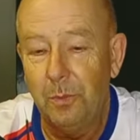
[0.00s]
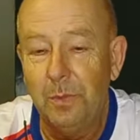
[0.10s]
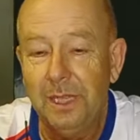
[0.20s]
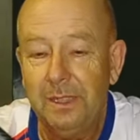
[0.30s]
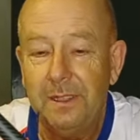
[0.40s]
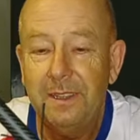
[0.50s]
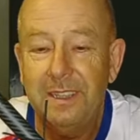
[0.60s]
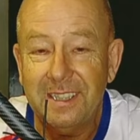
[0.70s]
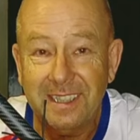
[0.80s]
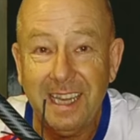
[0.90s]
to build
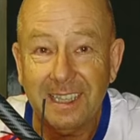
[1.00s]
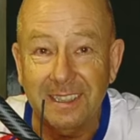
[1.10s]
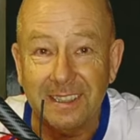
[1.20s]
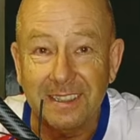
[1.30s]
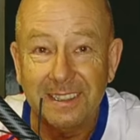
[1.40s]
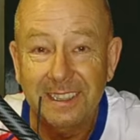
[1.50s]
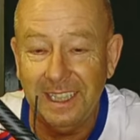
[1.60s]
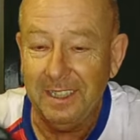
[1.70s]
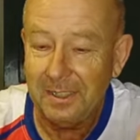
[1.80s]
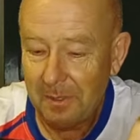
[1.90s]
the second
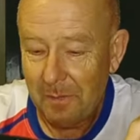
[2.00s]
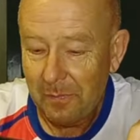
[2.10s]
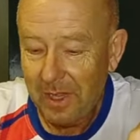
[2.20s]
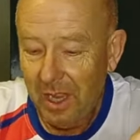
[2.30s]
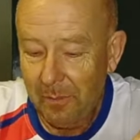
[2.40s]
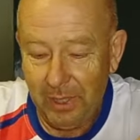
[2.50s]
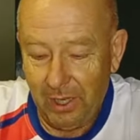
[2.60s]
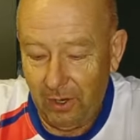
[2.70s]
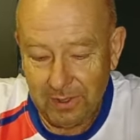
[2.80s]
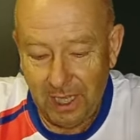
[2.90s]
kit
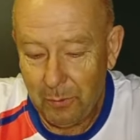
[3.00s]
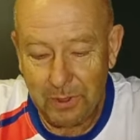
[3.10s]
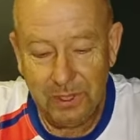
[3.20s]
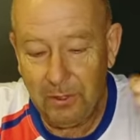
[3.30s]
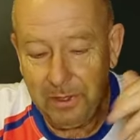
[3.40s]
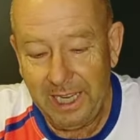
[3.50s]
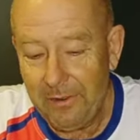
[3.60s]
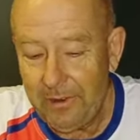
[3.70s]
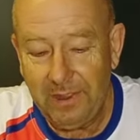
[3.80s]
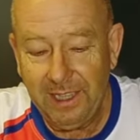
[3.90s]
because I was
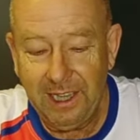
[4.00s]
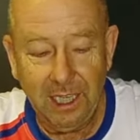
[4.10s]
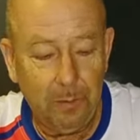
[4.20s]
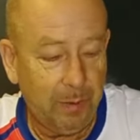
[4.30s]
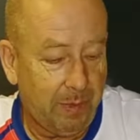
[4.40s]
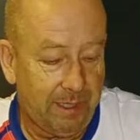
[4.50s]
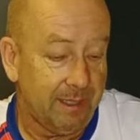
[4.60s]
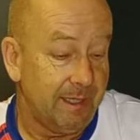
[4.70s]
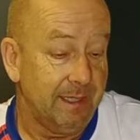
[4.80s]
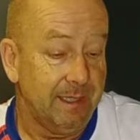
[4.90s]
doing everything a little bit
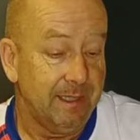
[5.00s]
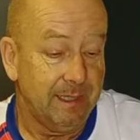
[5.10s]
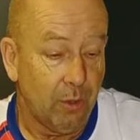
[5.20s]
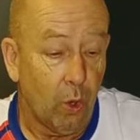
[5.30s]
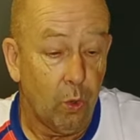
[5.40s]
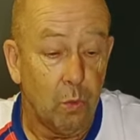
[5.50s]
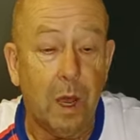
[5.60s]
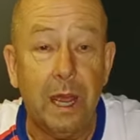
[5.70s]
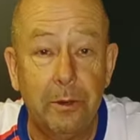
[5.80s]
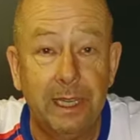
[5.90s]
better there whole
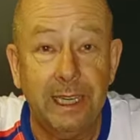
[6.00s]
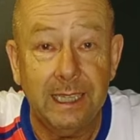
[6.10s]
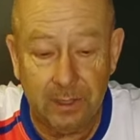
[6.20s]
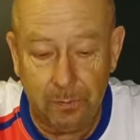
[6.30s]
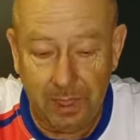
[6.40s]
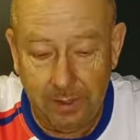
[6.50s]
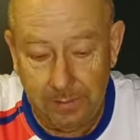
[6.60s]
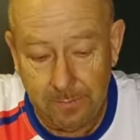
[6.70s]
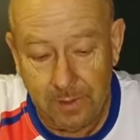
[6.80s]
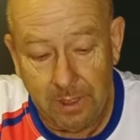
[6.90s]
wiring is
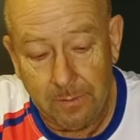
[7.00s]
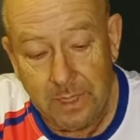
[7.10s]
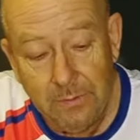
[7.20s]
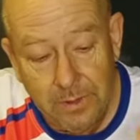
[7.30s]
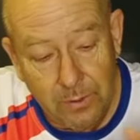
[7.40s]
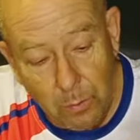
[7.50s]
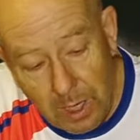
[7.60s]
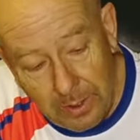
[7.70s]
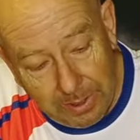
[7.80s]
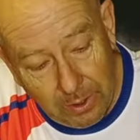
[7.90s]
better, um, even the
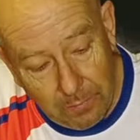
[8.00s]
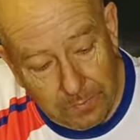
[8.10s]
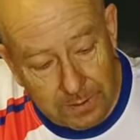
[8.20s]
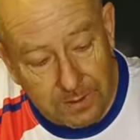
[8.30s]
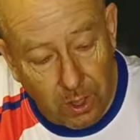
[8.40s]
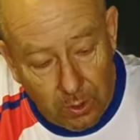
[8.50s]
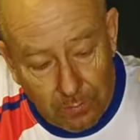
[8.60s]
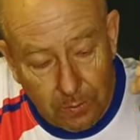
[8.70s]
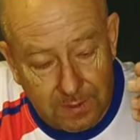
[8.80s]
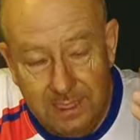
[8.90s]
wiring of the
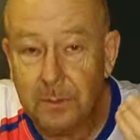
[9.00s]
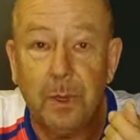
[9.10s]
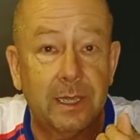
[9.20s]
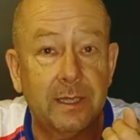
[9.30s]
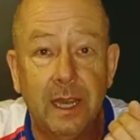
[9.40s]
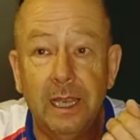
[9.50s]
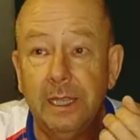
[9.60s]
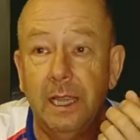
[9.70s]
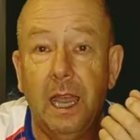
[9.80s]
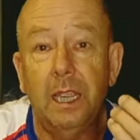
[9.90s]
servos is better.
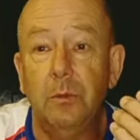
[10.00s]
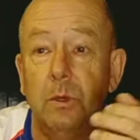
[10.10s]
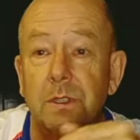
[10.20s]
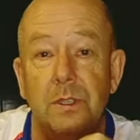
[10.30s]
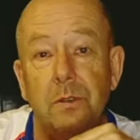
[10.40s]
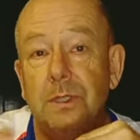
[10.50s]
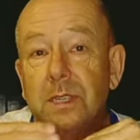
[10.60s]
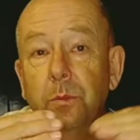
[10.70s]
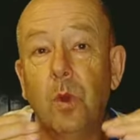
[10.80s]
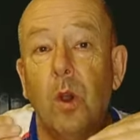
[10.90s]
I, I was
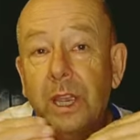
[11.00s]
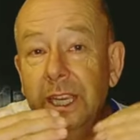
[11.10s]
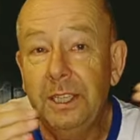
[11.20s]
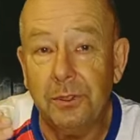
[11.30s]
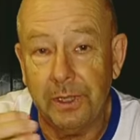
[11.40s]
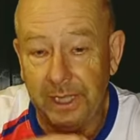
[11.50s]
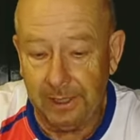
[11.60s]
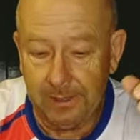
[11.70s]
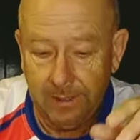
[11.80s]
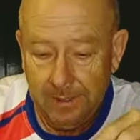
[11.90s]
using more heat
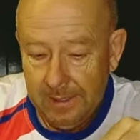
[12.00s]
shrink